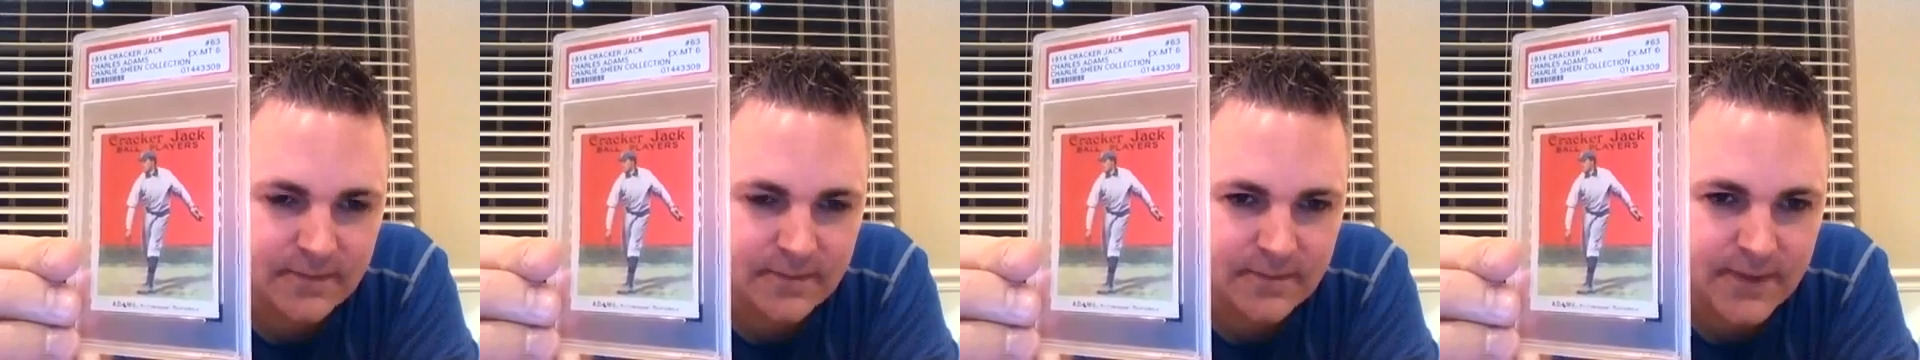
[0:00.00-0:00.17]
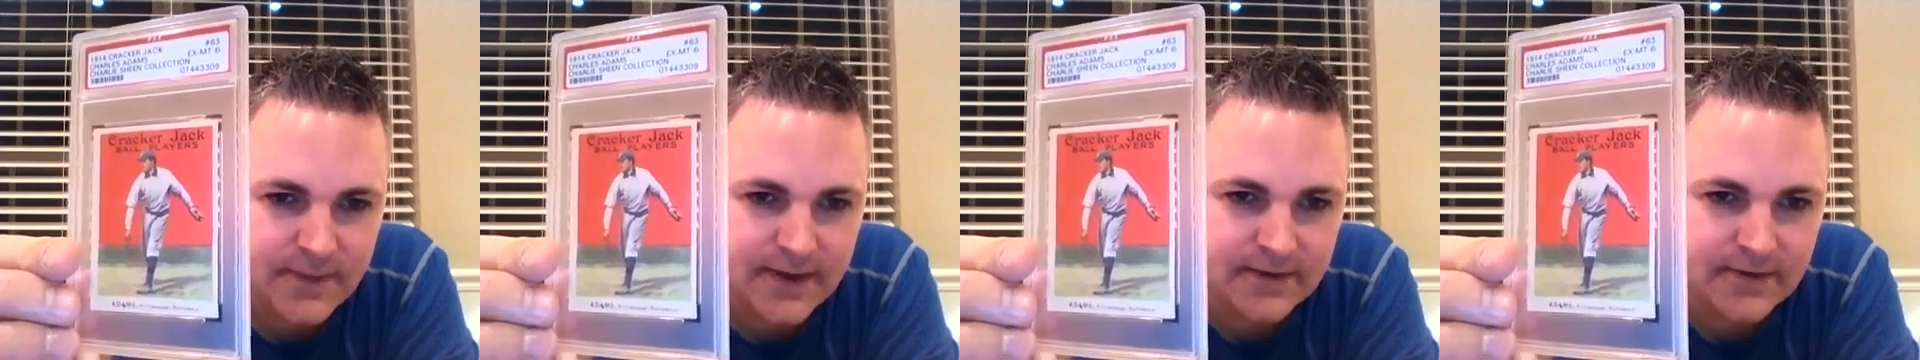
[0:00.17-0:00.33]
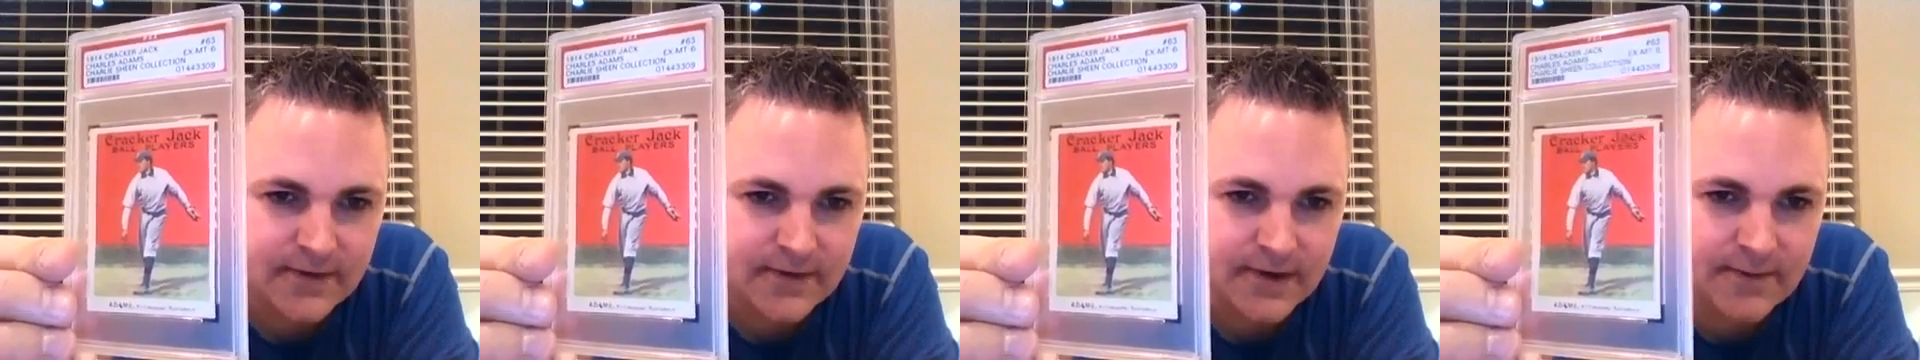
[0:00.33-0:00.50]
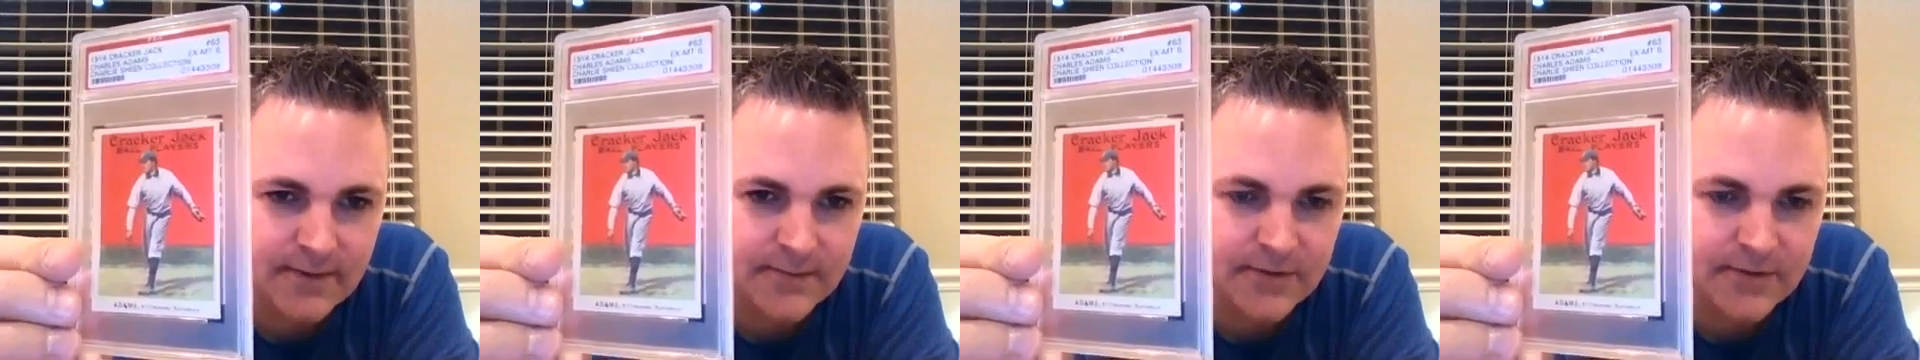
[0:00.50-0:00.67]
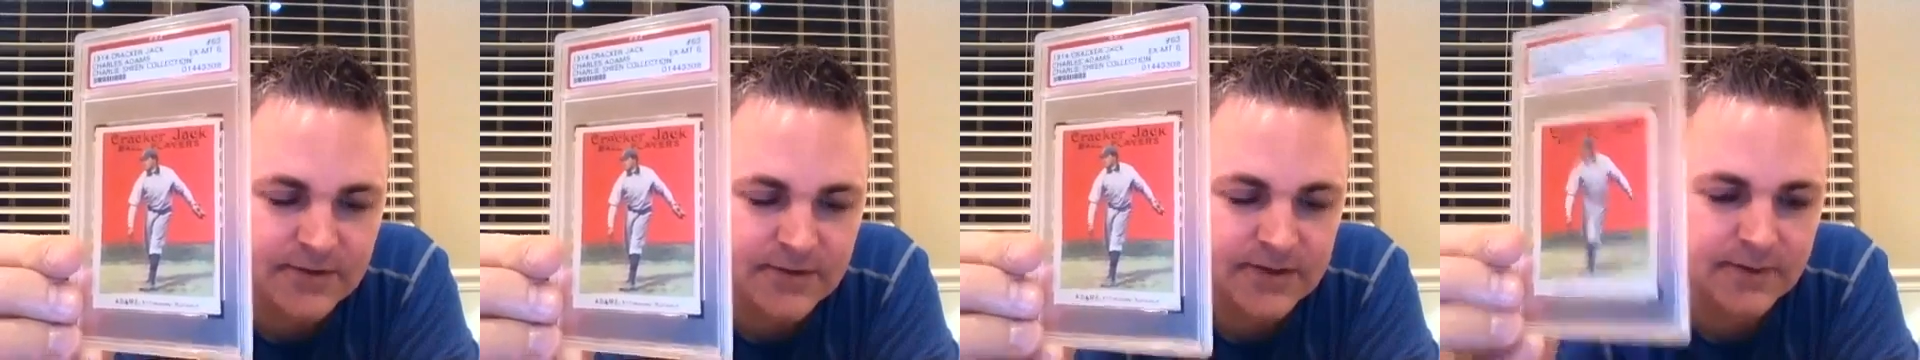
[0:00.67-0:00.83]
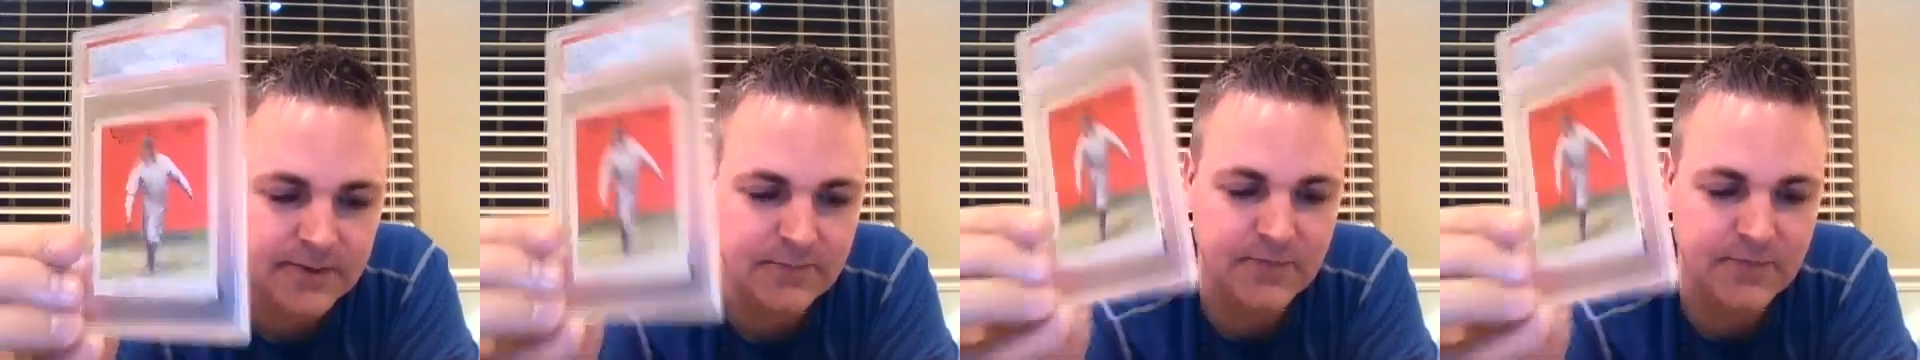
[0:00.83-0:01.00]
Background
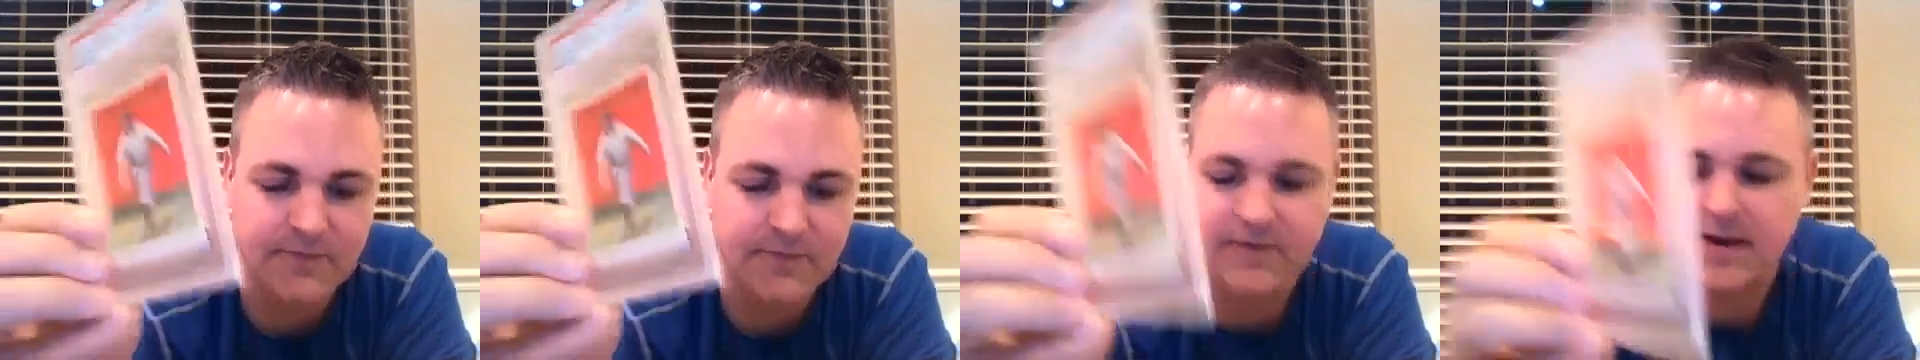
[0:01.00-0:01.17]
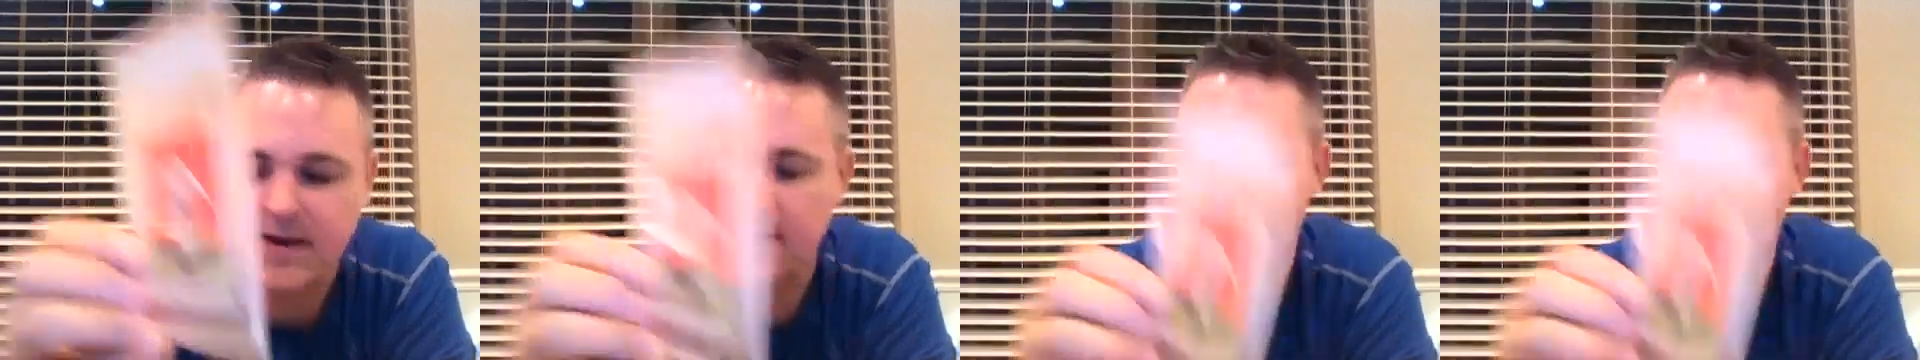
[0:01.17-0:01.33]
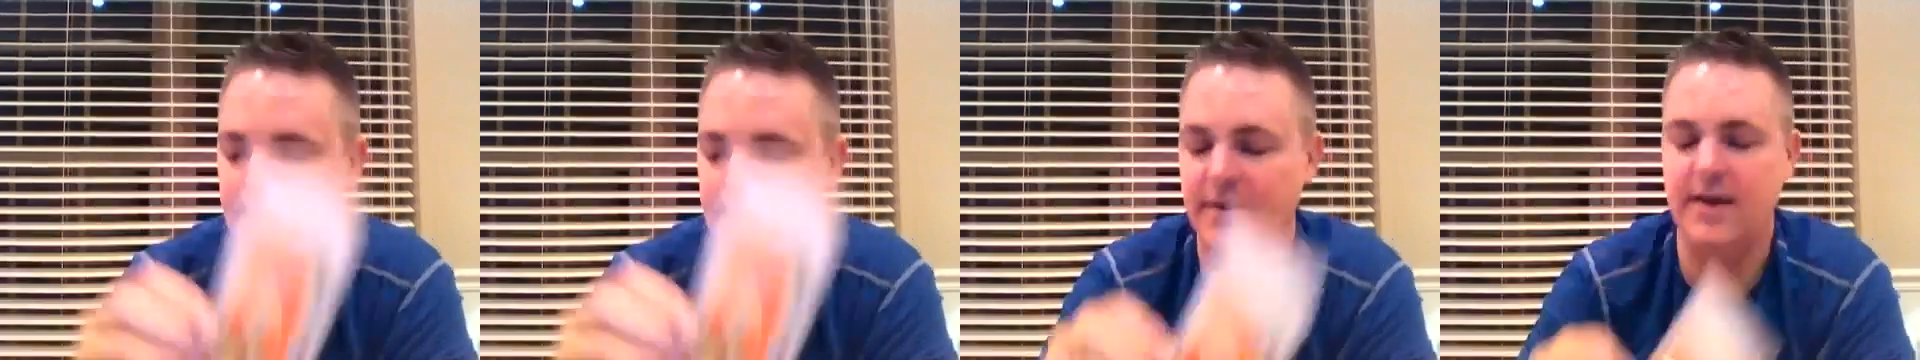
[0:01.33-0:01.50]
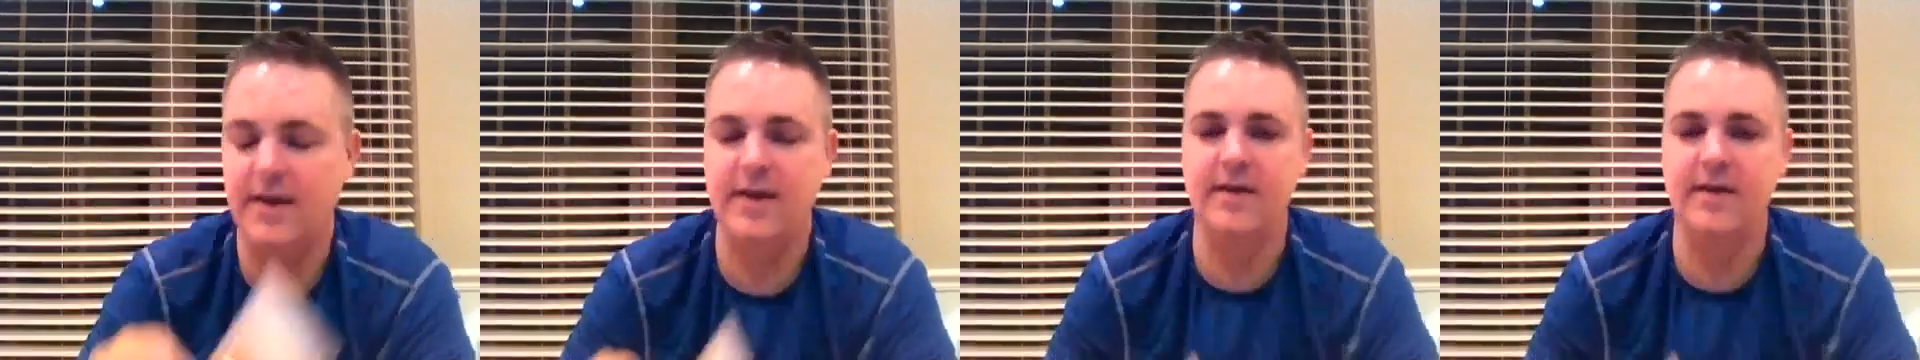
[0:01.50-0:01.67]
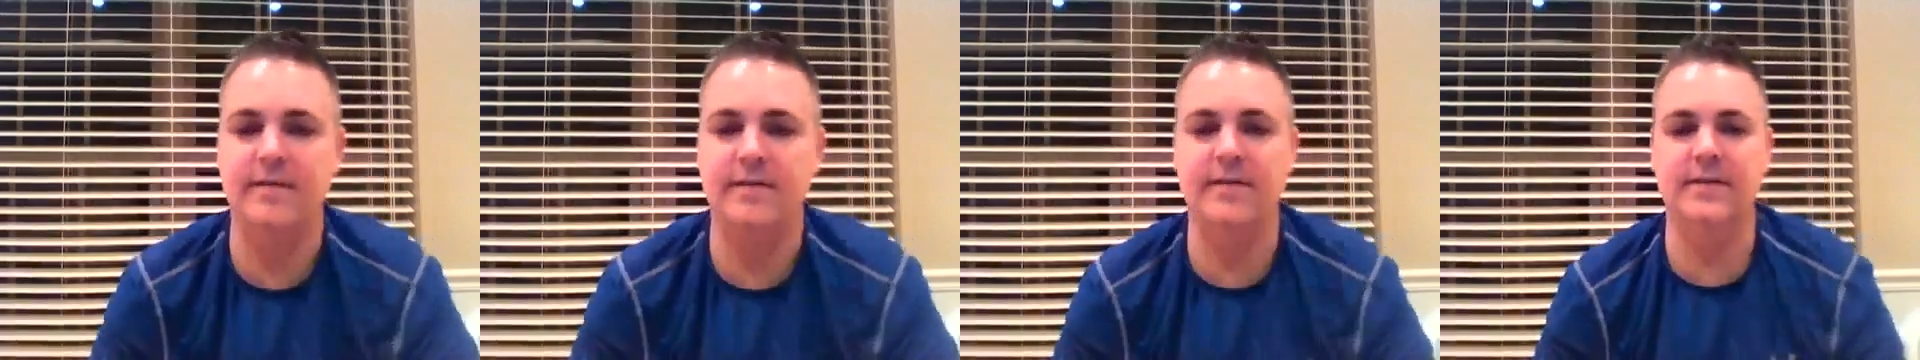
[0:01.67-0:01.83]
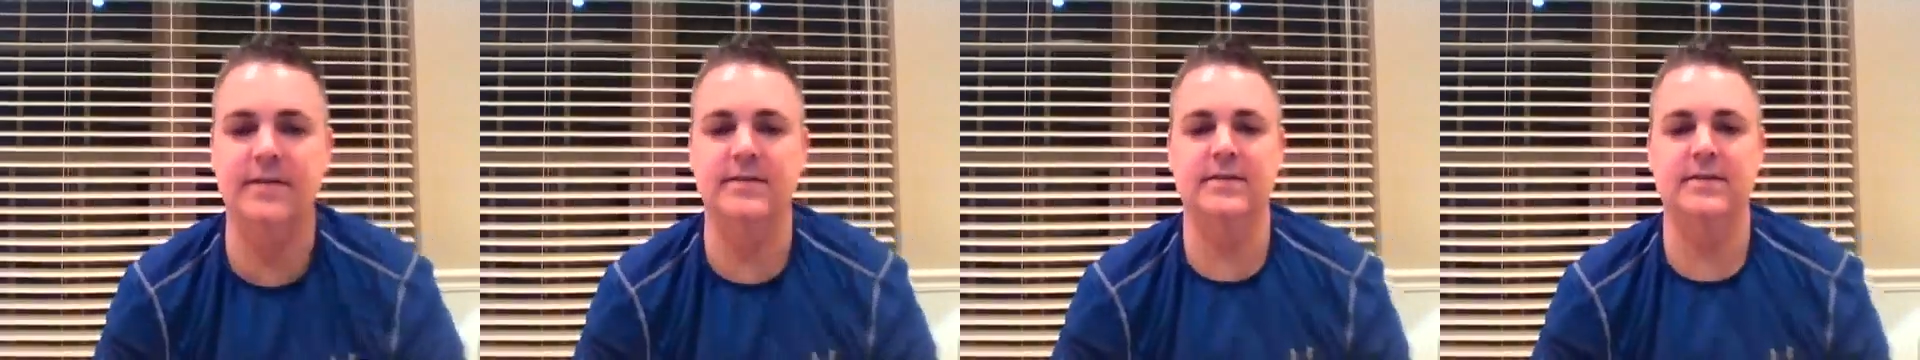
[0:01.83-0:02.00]
music provided by
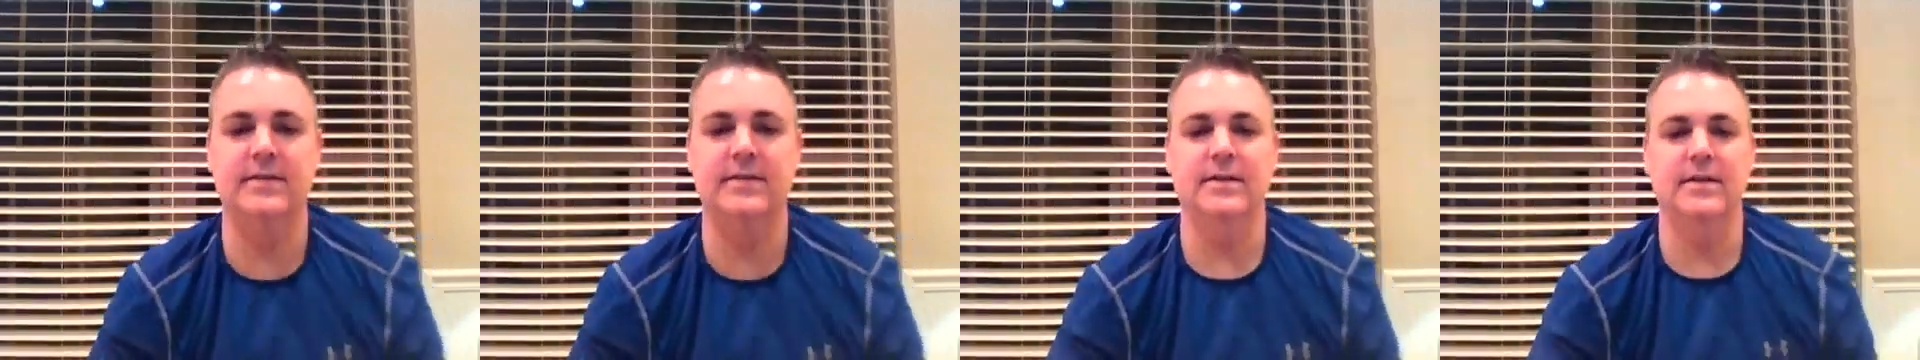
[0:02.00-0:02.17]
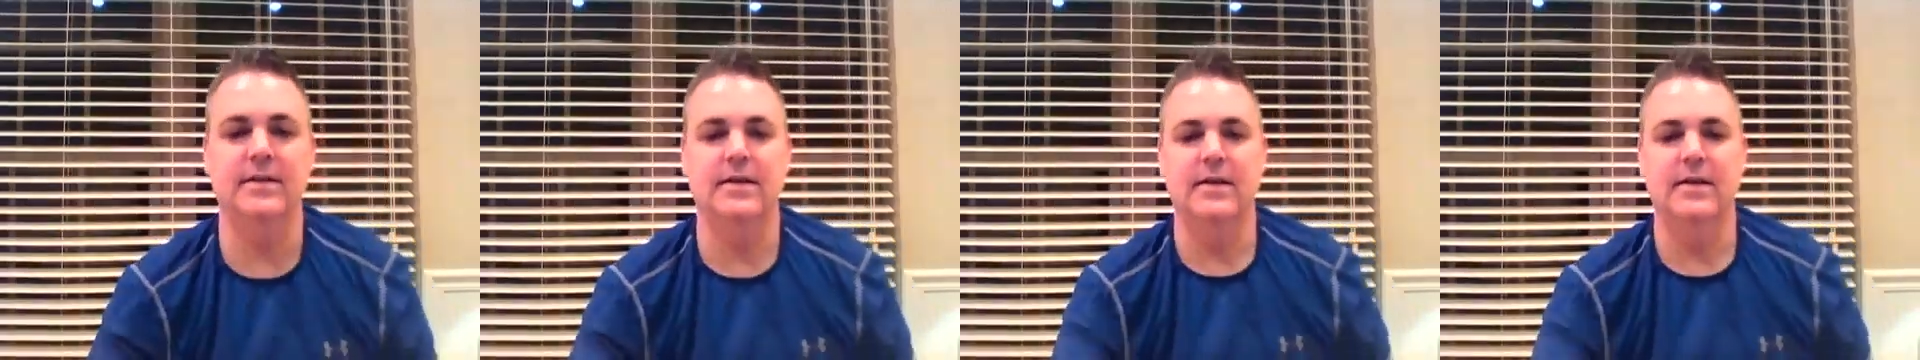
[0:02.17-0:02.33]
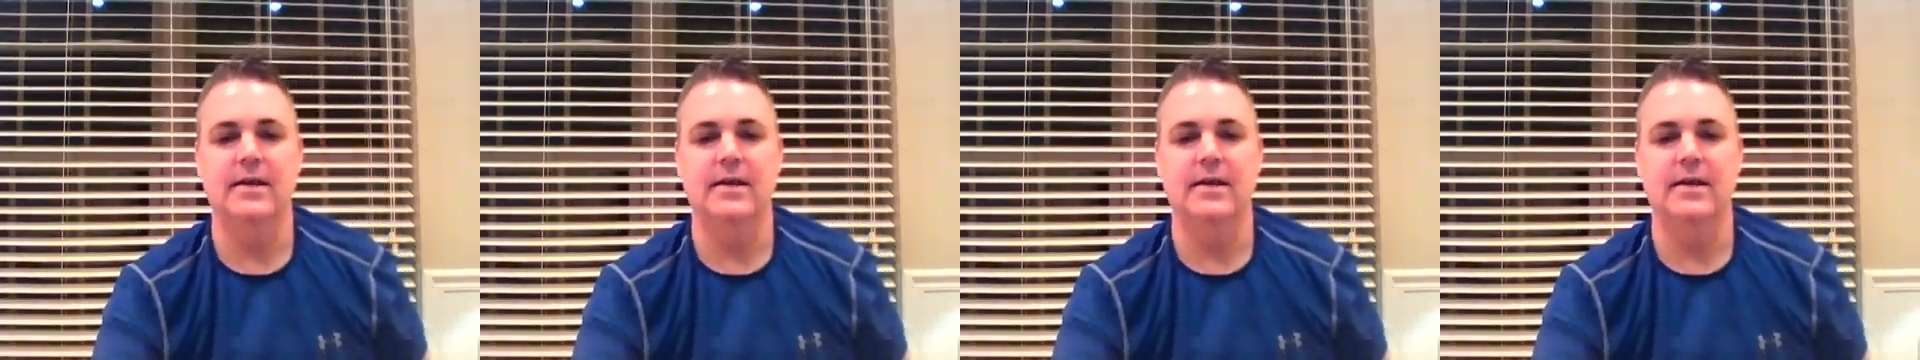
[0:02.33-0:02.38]
Elvis.